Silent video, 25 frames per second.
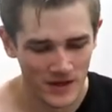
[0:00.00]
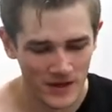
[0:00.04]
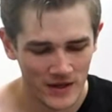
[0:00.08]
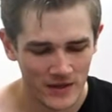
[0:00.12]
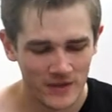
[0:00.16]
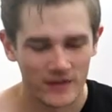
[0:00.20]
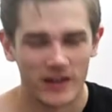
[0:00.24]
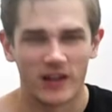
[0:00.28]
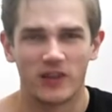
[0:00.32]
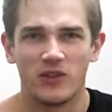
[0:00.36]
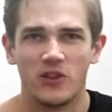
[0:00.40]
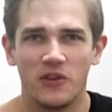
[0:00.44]

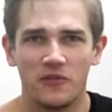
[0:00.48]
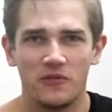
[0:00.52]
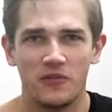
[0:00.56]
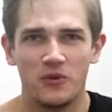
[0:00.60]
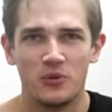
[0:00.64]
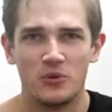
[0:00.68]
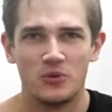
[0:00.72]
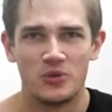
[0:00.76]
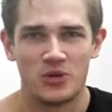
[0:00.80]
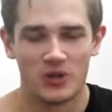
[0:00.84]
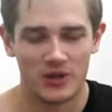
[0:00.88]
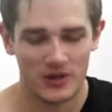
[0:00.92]
it's like the
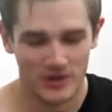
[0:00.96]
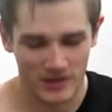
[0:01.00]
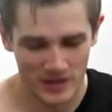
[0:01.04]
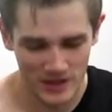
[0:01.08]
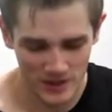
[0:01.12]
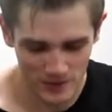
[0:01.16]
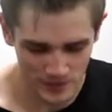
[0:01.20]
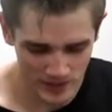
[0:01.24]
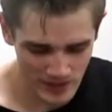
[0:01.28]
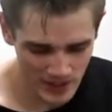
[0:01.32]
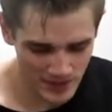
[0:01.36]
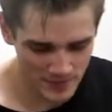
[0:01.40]
future
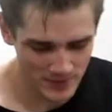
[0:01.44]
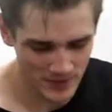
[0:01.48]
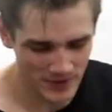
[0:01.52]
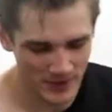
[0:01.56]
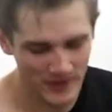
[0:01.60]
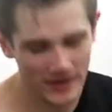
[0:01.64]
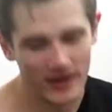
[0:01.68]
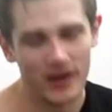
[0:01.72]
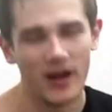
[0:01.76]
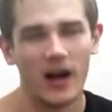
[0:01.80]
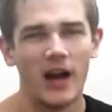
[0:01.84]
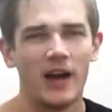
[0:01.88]
in a way,
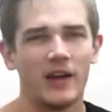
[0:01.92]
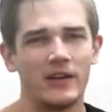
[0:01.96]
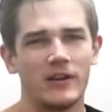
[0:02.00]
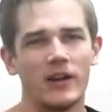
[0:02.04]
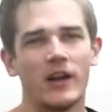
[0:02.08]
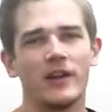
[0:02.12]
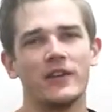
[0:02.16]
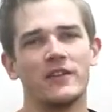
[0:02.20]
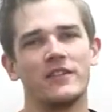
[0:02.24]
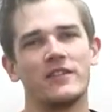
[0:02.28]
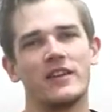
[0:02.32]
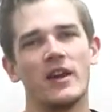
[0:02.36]
but I can
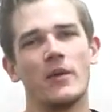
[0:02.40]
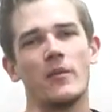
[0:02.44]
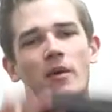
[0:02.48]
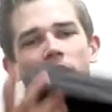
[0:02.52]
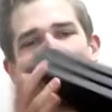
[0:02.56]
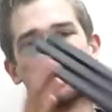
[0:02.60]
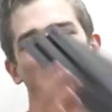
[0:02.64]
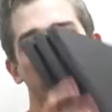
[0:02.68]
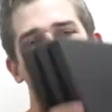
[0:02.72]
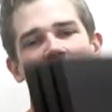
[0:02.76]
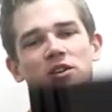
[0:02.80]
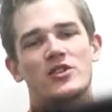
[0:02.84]
understand
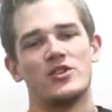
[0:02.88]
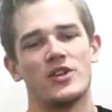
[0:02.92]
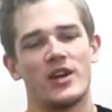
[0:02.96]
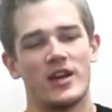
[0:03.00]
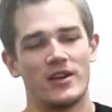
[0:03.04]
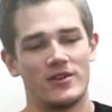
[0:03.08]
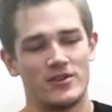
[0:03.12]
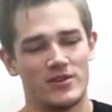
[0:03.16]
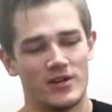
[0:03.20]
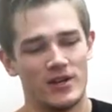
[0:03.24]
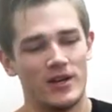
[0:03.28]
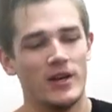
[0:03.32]
why it's been
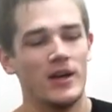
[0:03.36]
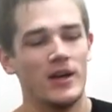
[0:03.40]
changed.